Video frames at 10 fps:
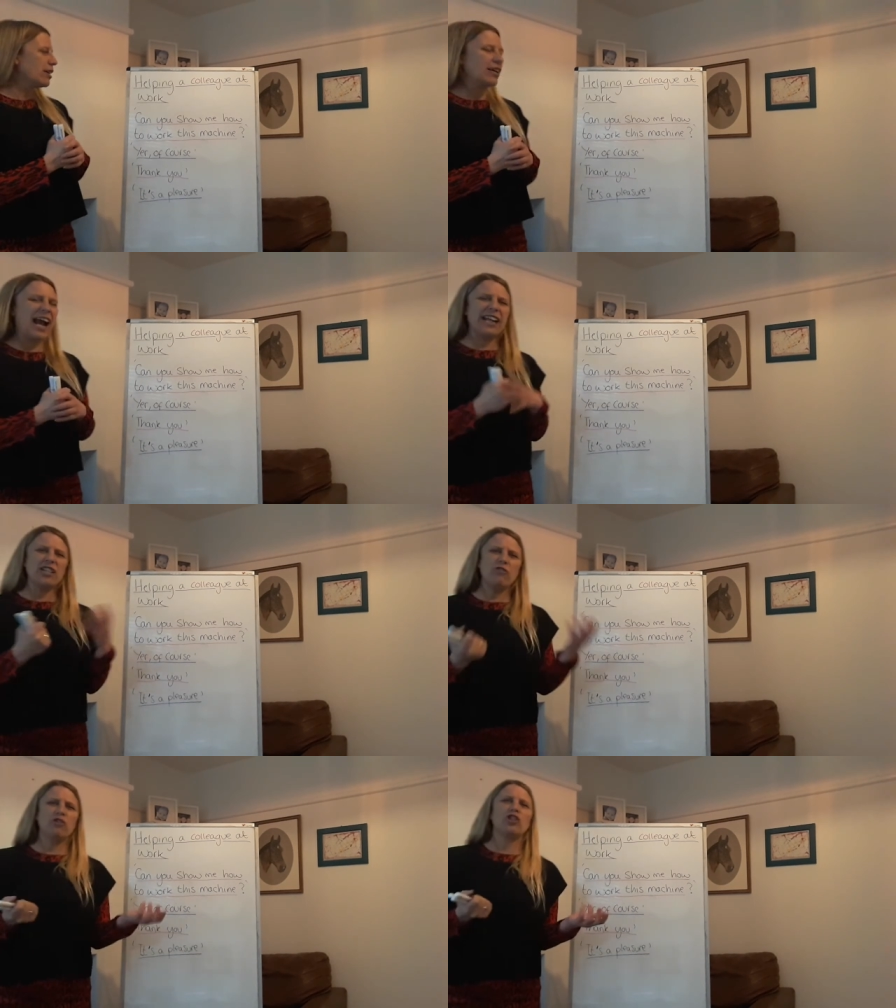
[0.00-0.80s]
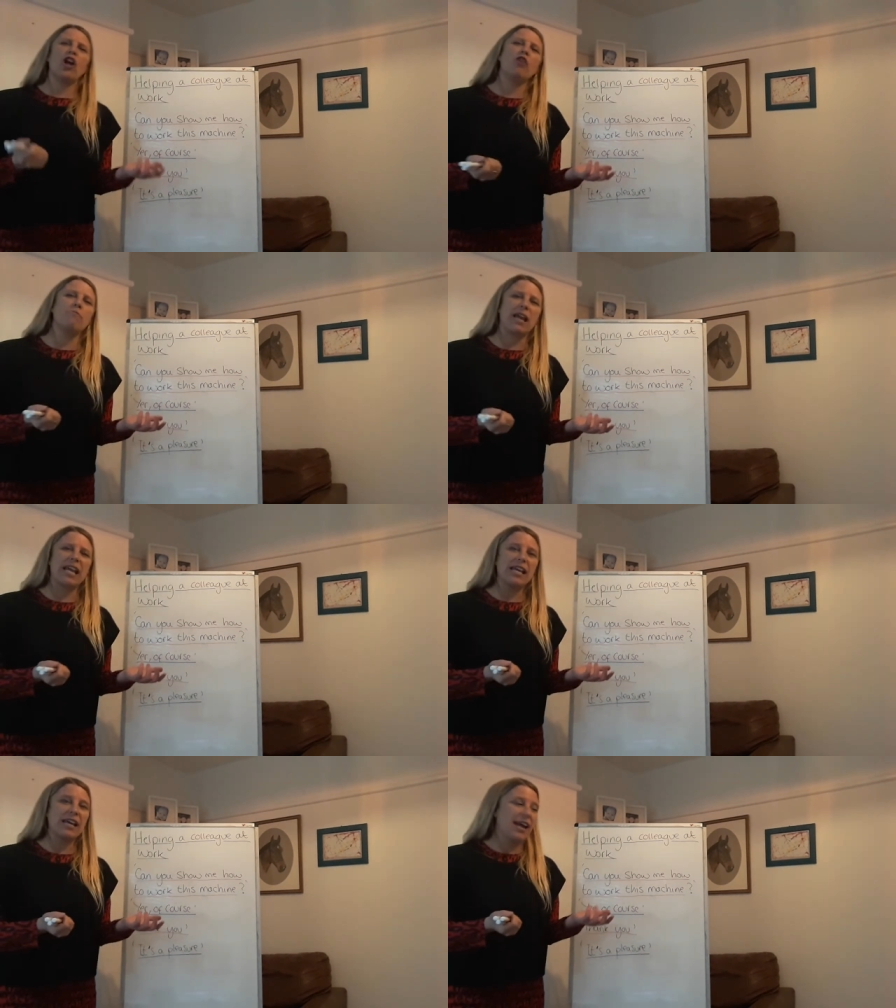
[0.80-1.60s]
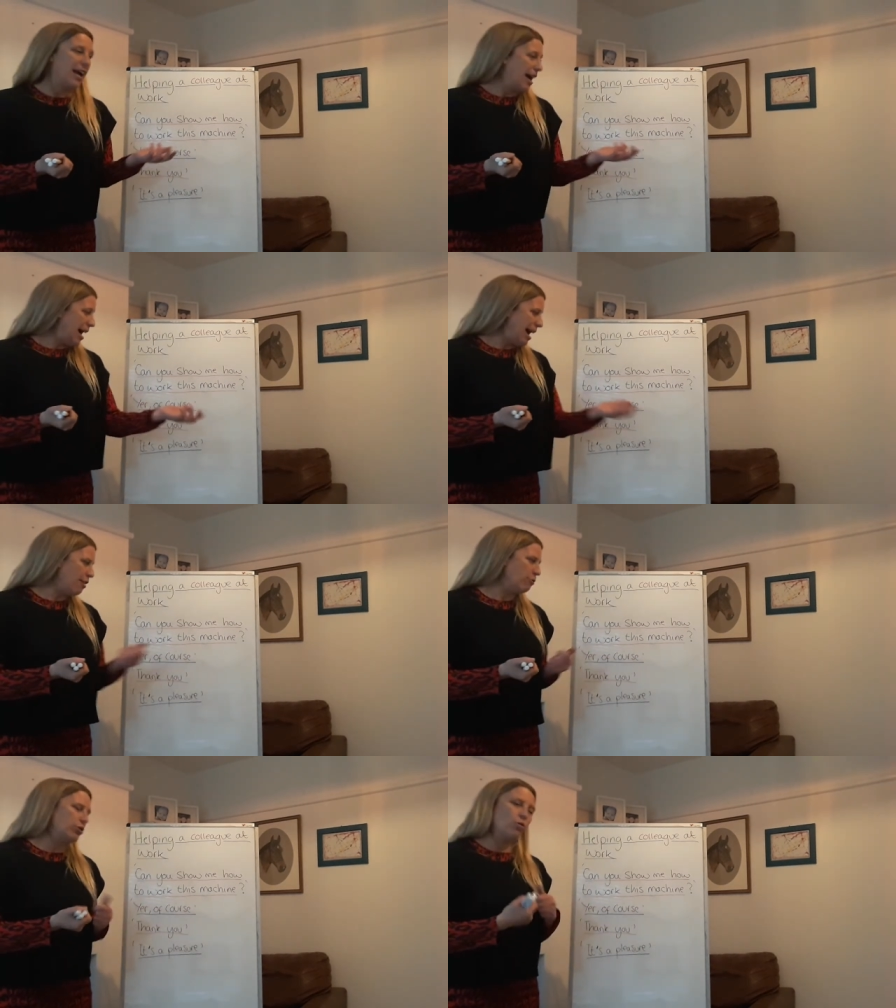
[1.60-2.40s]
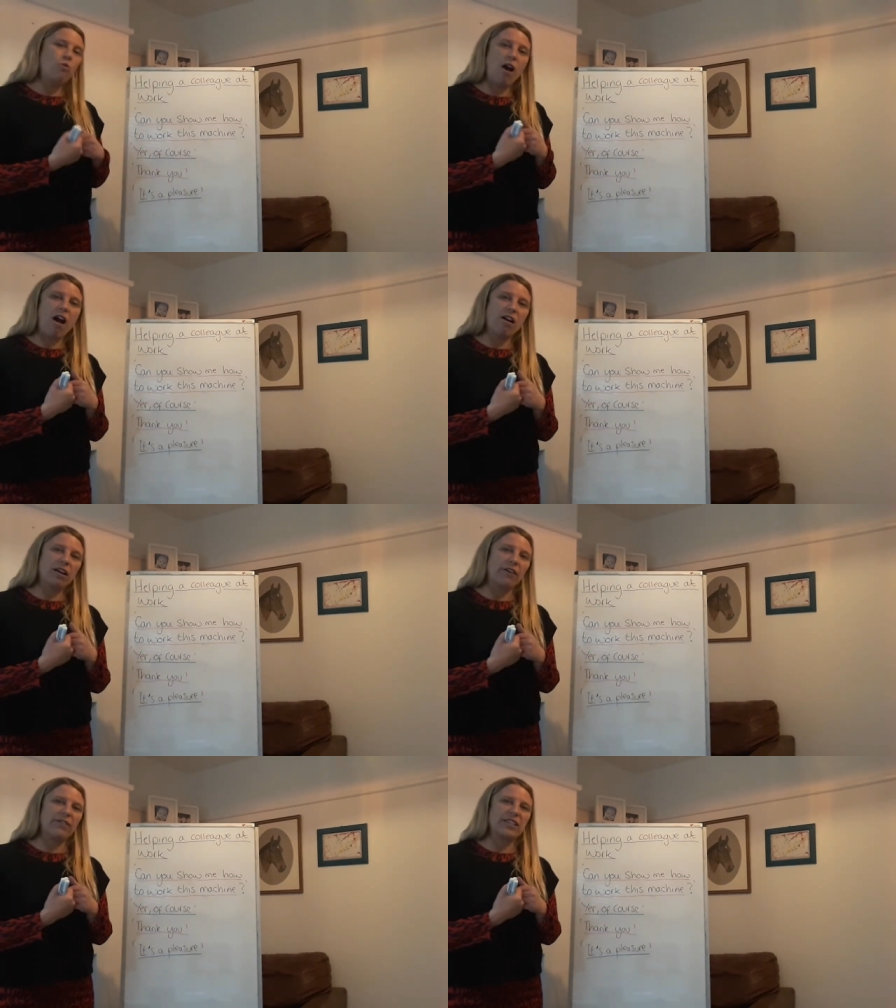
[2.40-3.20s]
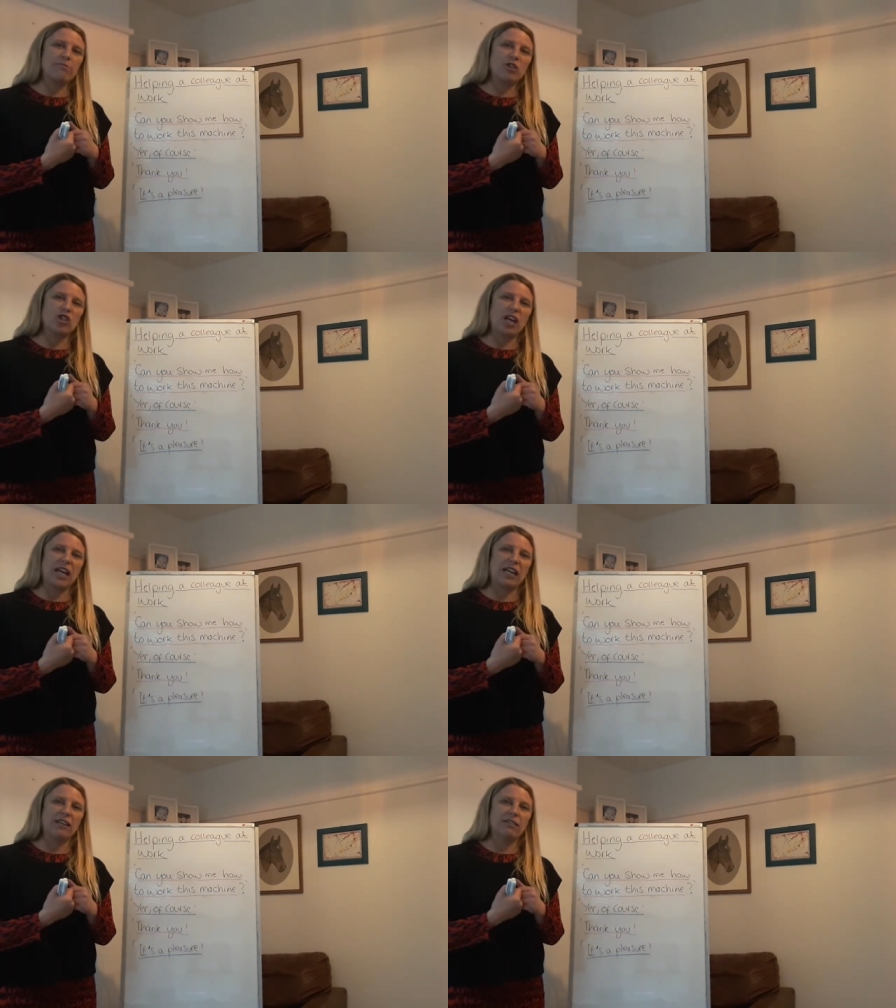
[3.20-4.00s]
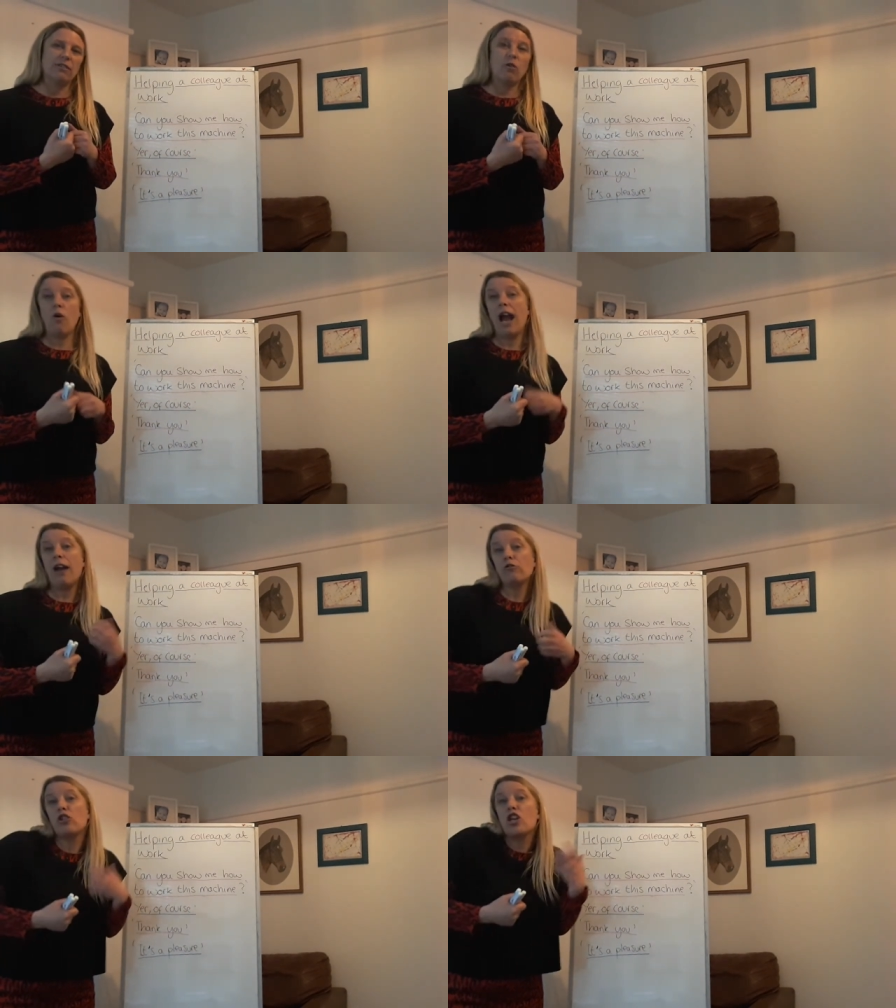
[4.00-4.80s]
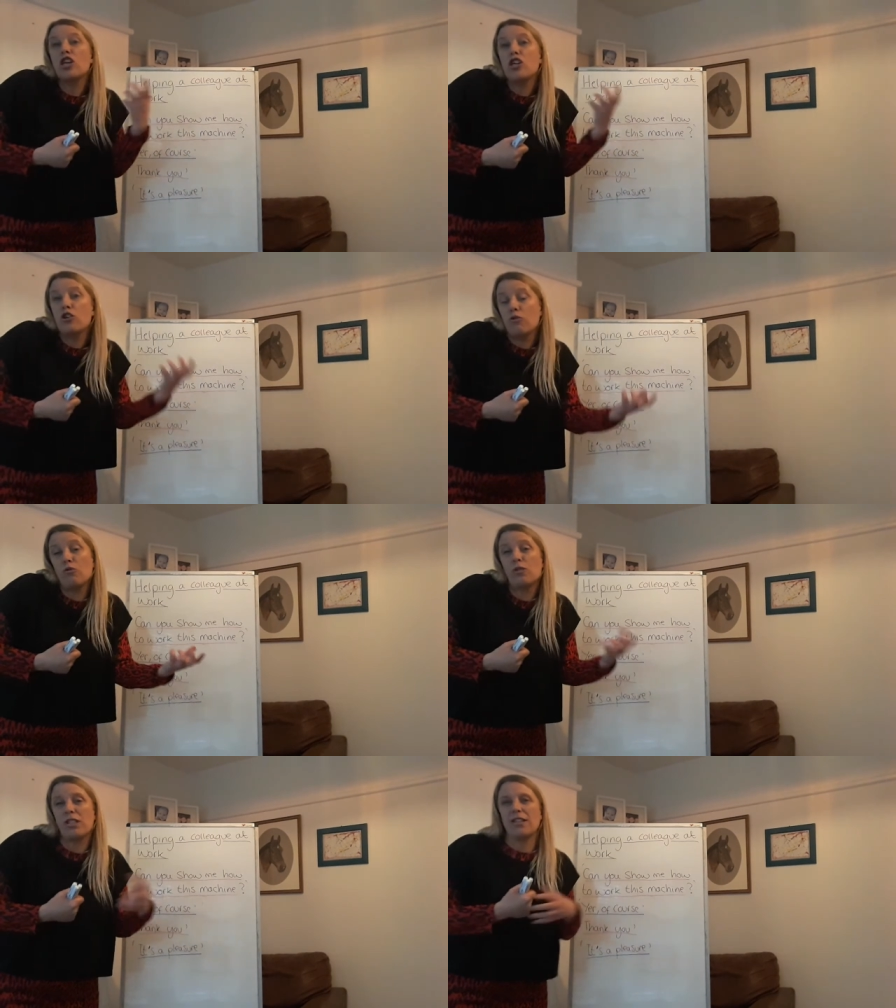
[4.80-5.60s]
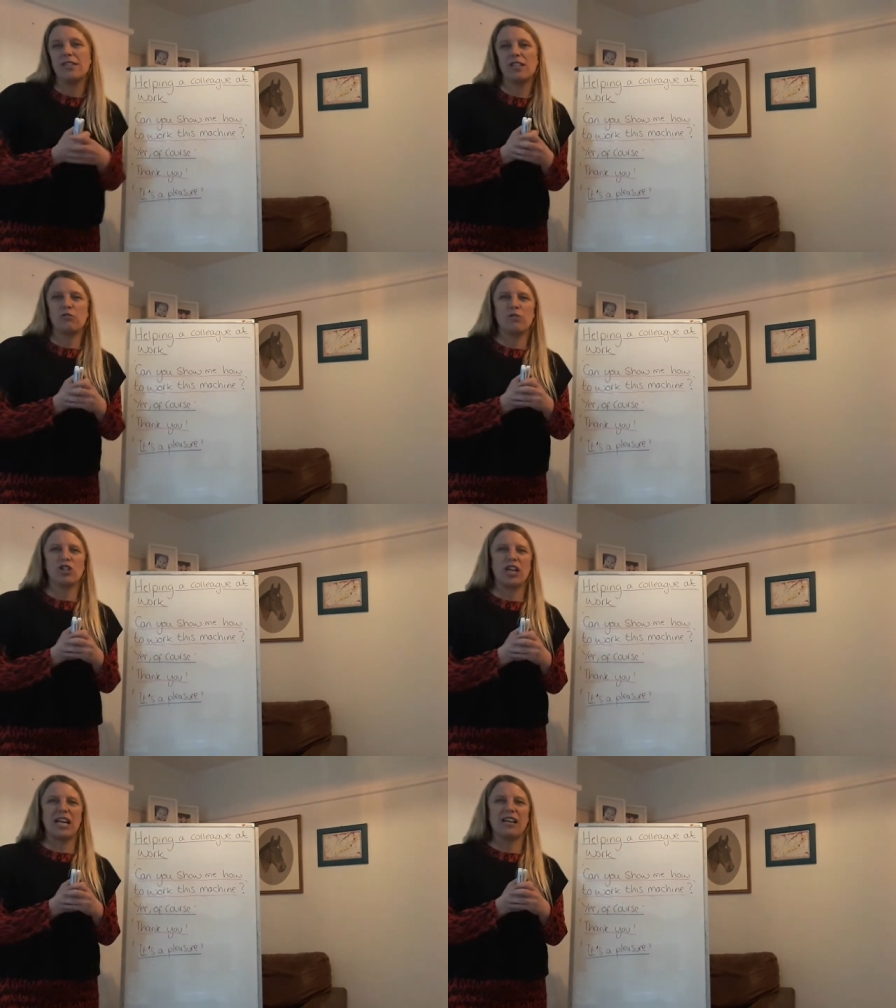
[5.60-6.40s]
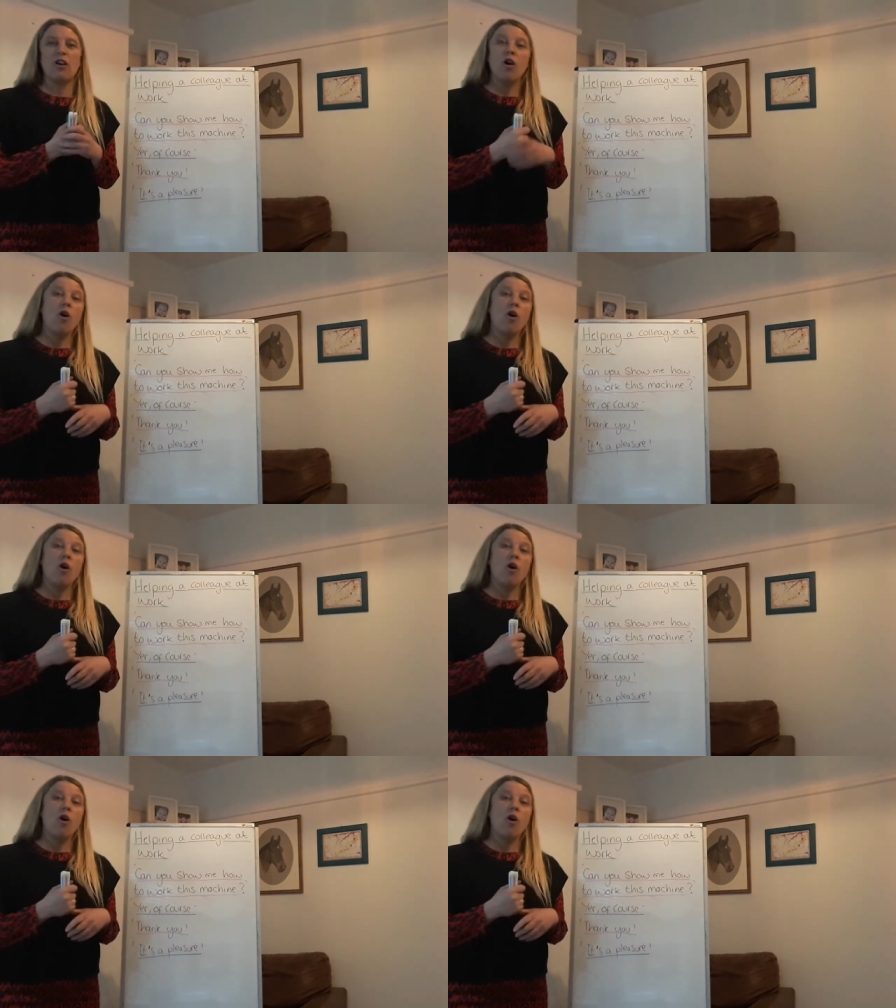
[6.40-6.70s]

can you show me how to work this machine, or how to use this machine,